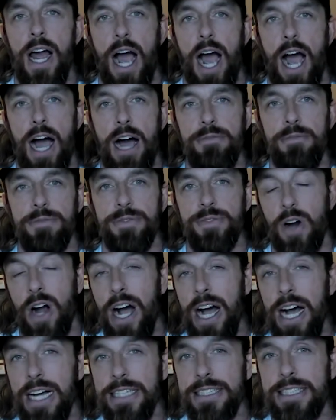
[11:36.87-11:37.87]
For
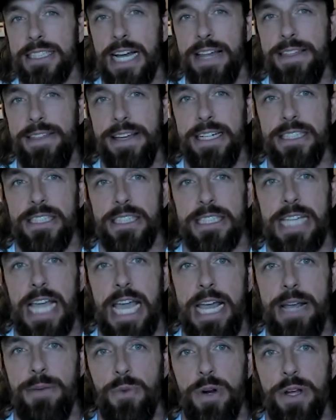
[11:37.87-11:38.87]
us, I think it just
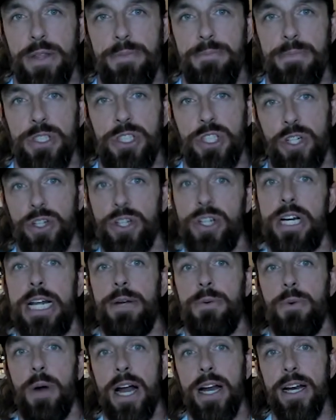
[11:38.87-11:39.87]
came with maturity,
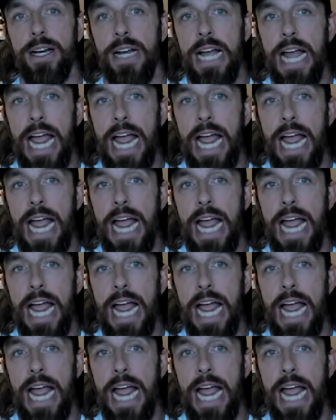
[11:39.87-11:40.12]
right?